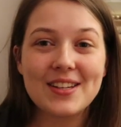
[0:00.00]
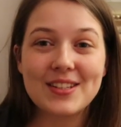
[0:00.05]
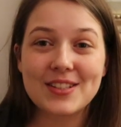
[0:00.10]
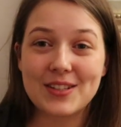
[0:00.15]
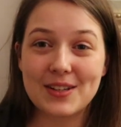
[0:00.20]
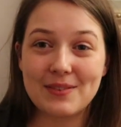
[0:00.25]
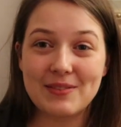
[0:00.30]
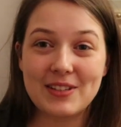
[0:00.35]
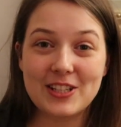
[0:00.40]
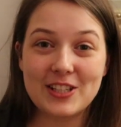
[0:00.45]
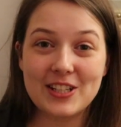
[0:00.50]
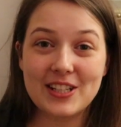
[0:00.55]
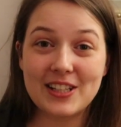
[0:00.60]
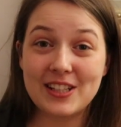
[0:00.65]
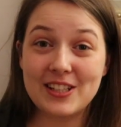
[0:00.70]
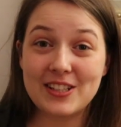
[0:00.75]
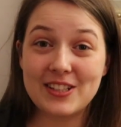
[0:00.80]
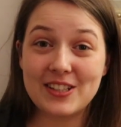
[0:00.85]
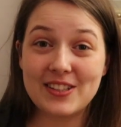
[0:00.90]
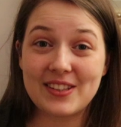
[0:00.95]
So I'm literally
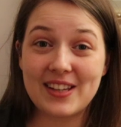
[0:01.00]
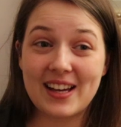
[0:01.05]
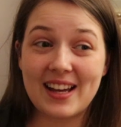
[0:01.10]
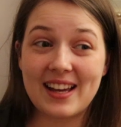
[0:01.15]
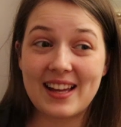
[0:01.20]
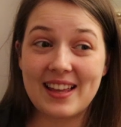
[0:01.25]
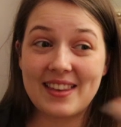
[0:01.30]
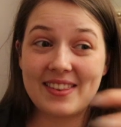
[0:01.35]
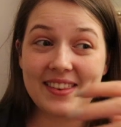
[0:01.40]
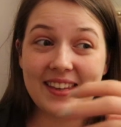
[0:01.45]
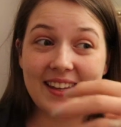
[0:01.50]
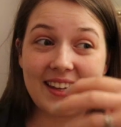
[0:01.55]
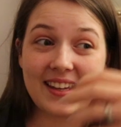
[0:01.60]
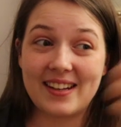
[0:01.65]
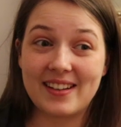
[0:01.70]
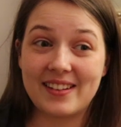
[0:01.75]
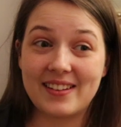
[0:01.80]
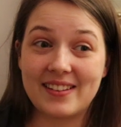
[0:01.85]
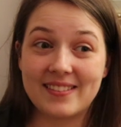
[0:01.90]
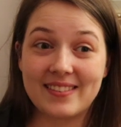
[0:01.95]
going to do that, and
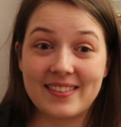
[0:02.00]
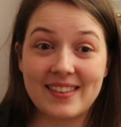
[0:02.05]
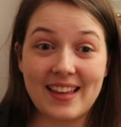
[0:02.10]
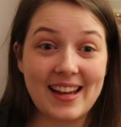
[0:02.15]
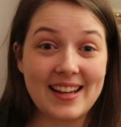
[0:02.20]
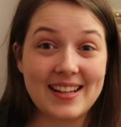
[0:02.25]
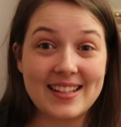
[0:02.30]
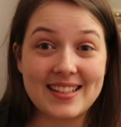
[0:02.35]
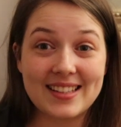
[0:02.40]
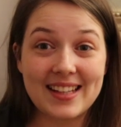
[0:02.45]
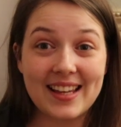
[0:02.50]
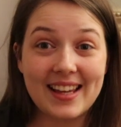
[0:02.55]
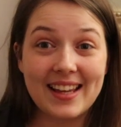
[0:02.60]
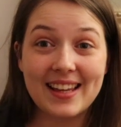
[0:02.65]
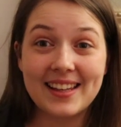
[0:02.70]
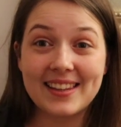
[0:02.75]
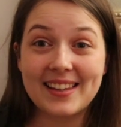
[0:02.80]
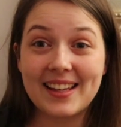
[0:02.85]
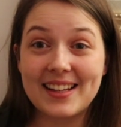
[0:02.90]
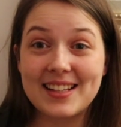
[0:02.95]
then that is
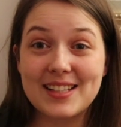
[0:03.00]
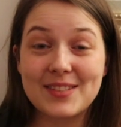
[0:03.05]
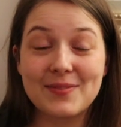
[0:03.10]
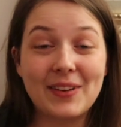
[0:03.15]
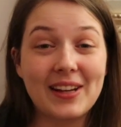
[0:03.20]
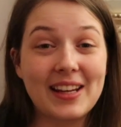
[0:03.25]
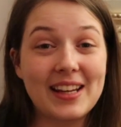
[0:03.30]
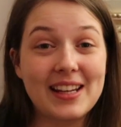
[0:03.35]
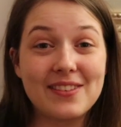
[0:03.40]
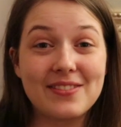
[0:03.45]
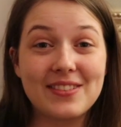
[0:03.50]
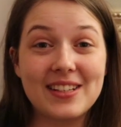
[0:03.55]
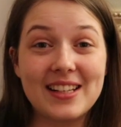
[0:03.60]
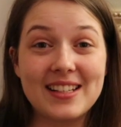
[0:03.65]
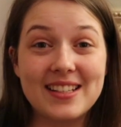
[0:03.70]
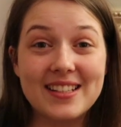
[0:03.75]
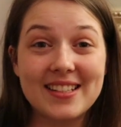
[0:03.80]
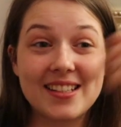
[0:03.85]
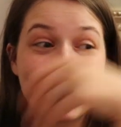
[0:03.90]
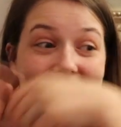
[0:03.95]
it. That is my
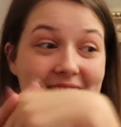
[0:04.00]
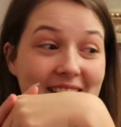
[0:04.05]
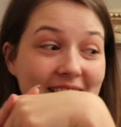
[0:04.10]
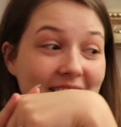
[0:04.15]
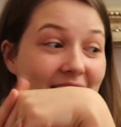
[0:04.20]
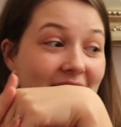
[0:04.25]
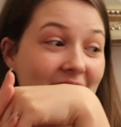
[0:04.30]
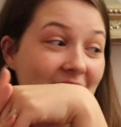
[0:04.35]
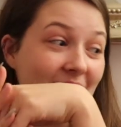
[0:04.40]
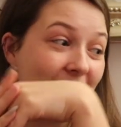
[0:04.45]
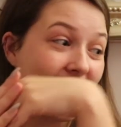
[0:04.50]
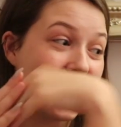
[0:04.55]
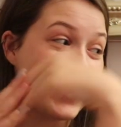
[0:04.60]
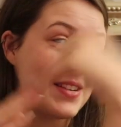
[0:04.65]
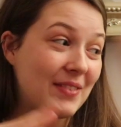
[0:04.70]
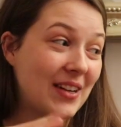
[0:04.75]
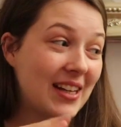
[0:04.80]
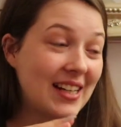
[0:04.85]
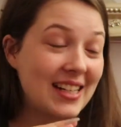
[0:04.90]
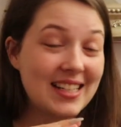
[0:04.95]
evening done.
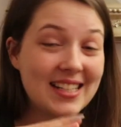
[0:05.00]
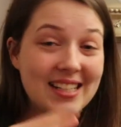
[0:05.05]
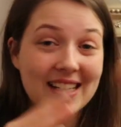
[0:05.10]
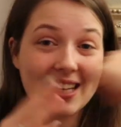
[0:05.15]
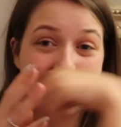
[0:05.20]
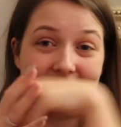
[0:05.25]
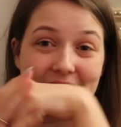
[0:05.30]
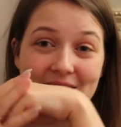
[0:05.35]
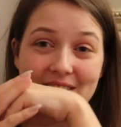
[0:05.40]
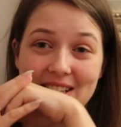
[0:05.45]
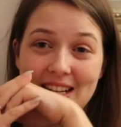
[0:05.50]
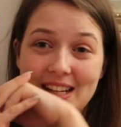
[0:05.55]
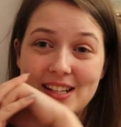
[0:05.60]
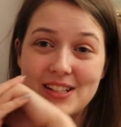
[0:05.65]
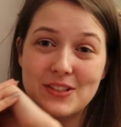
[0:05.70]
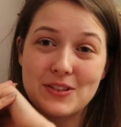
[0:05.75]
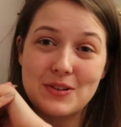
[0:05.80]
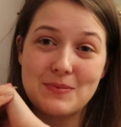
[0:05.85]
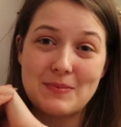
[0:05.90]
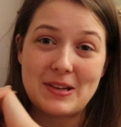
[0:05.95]
I need to get on
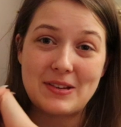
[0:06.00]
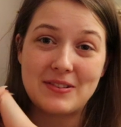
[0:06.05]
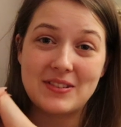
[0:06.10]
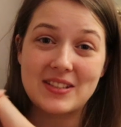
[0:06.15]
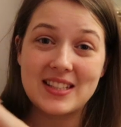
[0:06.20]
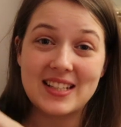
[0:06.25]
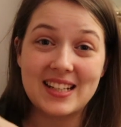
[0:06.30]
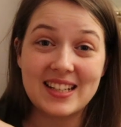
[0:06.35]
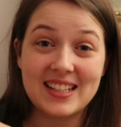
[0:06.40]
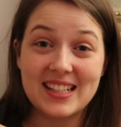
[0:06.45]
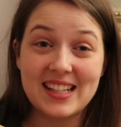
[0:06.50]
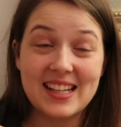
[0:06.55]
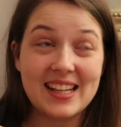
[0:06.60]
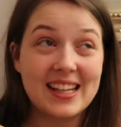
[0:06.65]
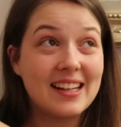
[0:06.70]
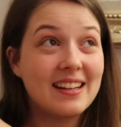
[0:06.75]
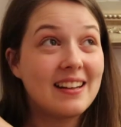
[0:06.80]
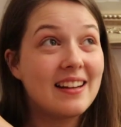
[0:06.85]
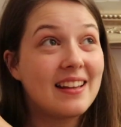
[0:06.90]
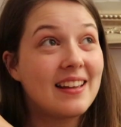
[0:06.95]
and do a bit of
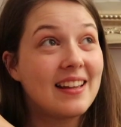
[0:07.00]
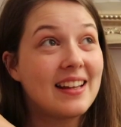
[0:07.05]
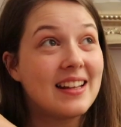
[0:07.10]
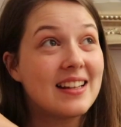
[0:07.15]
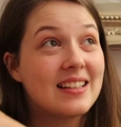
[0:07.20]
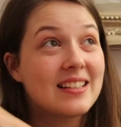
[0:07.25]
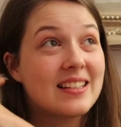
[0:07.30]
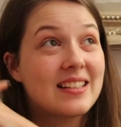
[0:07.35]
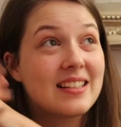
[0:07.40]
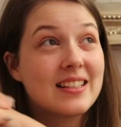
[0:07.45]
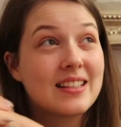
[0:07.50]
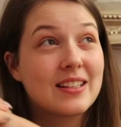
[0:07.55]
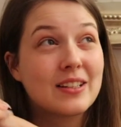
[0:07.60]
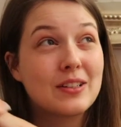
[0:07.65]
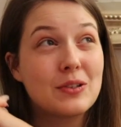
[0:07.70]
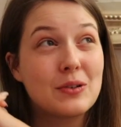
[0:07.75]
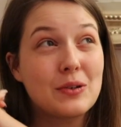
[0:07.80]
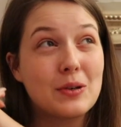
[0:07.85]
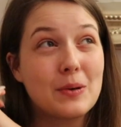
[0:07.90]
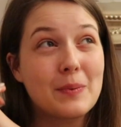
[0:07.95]
studying. It's
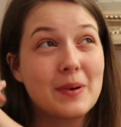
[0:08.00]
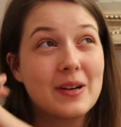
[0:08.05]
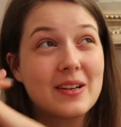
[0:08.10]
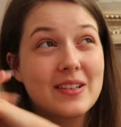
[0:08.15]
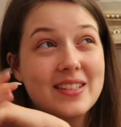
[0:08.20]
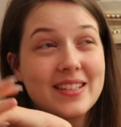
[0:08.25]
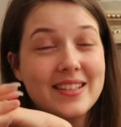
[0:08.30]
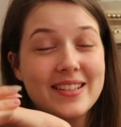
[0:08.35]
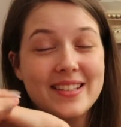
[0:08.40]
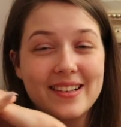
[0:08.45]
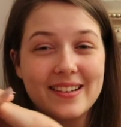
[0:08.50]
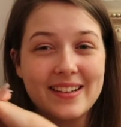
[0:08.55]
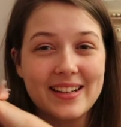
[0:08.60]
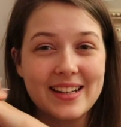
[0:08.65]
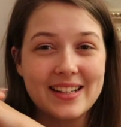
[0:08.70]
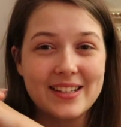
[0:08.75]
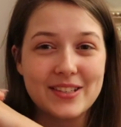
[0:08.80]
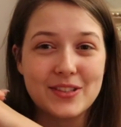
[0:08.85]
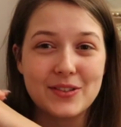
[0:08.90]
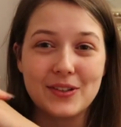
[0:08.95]

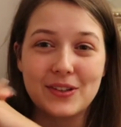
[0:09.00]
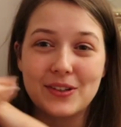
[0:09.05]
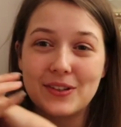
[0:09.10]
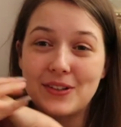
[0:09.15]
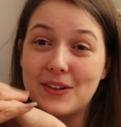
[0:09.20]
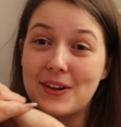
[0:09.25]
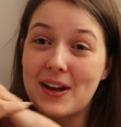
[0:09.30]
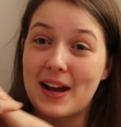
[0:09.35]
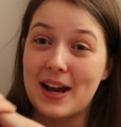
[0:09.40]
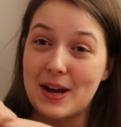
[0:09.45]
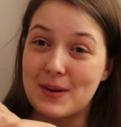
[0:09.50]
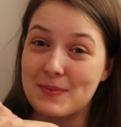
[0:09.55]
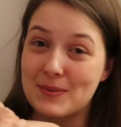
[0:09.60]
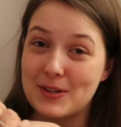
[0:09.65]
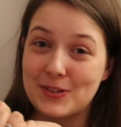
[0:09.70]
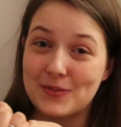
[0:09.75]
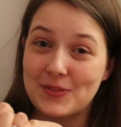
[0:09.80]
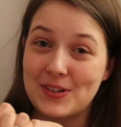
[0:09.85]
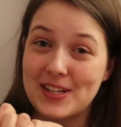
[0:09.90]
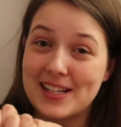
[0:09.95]
9:15, so I don't know how
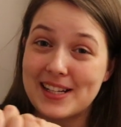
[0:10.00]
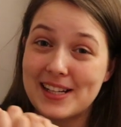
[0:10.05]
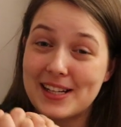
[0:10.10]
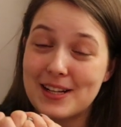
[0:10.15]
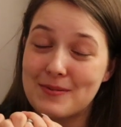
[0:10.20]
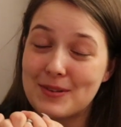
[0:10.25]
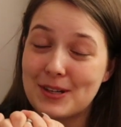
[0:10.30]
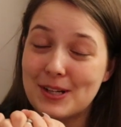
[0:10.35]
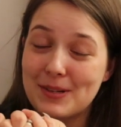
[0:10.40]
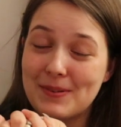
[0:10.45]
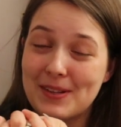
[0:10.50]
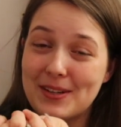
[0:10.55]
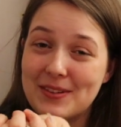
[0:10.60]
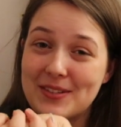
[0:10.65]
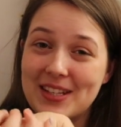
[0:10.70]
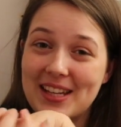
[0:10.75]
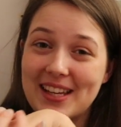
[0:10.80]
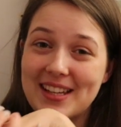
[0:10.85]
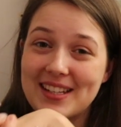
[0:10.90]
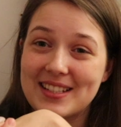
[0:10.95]
much reading I'm going to be able
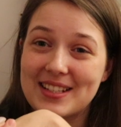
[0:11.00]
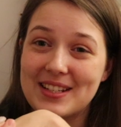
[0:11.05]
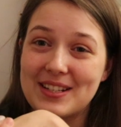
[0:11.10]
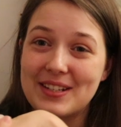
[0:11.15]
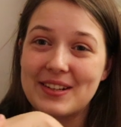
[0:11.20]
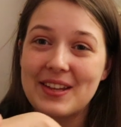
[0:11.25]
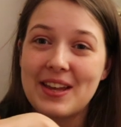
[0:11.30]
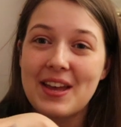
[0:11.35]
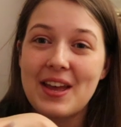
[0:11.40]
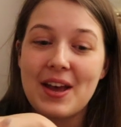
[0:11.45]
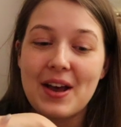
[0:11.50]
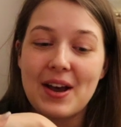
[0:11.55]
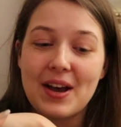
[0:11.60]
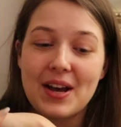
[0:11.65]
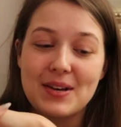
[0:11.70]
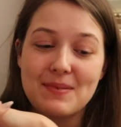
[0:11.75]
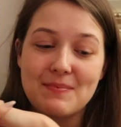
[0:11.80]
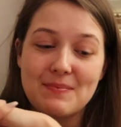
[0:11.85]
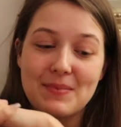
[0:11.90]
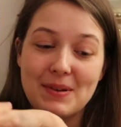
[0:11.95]
to get done,
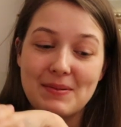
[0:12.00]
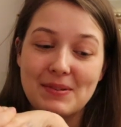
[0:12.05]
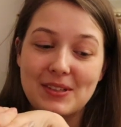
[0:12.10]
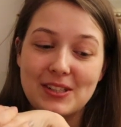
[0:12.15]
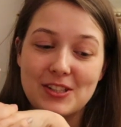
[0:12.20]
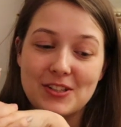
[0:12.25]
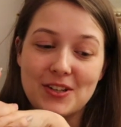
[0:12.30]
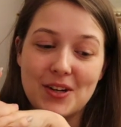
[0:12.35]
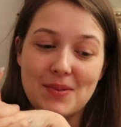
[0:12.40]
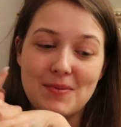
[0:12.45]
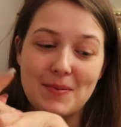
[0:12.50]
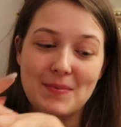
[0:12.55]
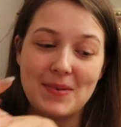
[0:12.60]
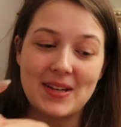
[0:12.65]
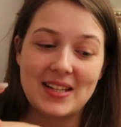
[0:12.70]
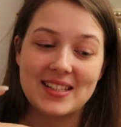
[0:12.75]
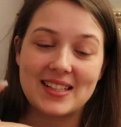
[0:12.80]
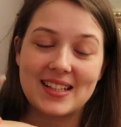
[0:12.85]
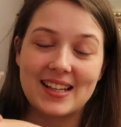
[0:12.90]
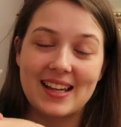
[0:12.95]
but I'm going to try my
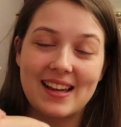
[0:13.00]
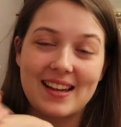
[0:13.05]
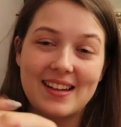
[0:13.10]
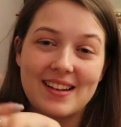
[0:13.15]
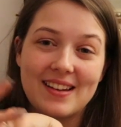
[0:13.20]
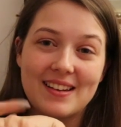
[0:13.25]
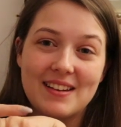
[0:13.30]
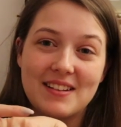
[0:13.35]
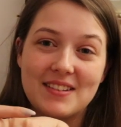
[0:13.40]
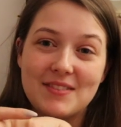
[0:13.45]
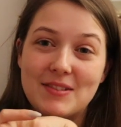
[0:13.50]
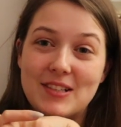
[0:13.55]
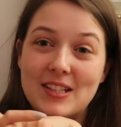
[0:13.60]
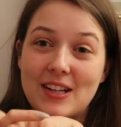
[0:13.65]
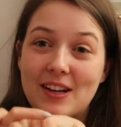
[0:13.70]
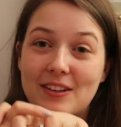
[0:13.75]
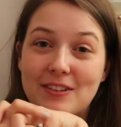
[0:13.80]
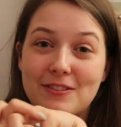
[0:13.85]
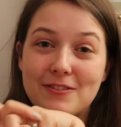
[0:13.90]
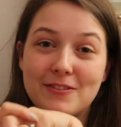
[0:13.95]
best to get a
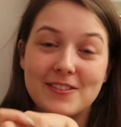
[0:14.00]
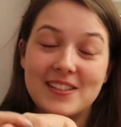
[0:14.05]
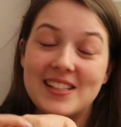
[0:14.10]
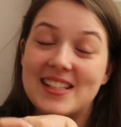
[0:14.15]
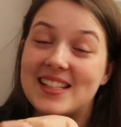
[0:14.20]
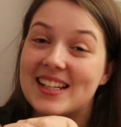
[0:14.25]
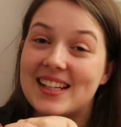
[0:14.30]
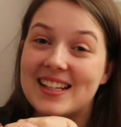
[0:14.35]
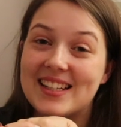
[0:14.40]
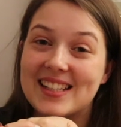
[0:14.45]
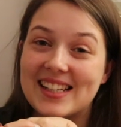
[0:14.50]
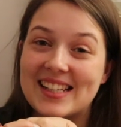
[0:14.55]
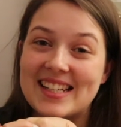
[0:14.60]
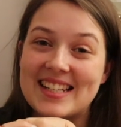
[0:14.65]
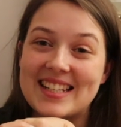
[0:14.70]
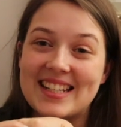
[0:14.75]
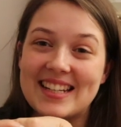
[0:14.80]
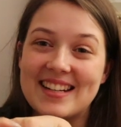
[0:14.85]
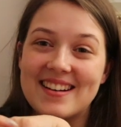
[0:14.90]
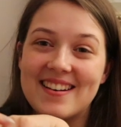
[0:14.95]
ton of reading
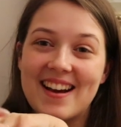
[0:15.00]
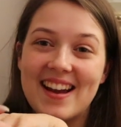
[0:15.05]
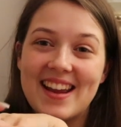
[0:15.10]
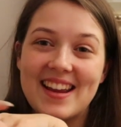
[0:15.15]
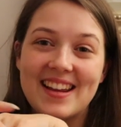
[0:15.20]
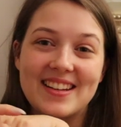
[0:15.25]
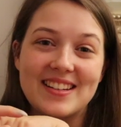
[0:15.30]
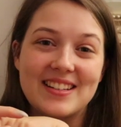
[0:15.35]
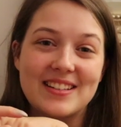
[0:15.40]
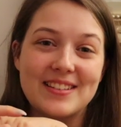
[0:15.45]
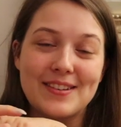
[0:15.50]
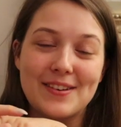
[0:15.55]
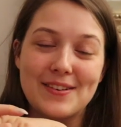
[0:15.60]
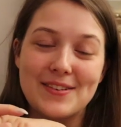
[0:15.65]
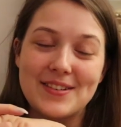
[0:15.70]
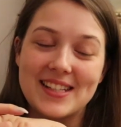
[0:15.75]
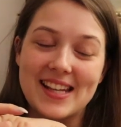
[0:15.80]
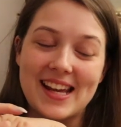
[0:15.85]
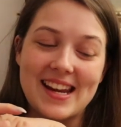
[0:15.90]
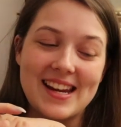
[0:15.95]
done tonight and
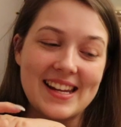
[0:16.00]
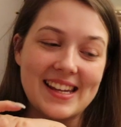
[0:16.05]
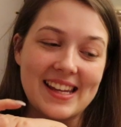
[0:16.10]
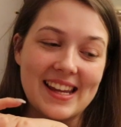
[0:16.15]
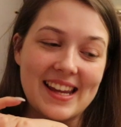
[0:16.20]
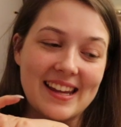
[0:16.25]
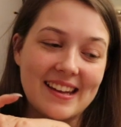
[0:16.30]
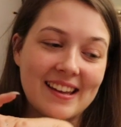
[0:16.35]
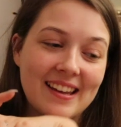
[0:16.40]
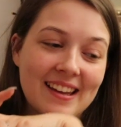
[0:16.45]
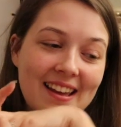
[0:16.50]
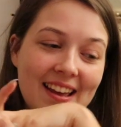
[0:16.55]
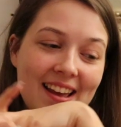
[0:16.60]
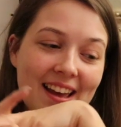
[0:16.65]
note taking.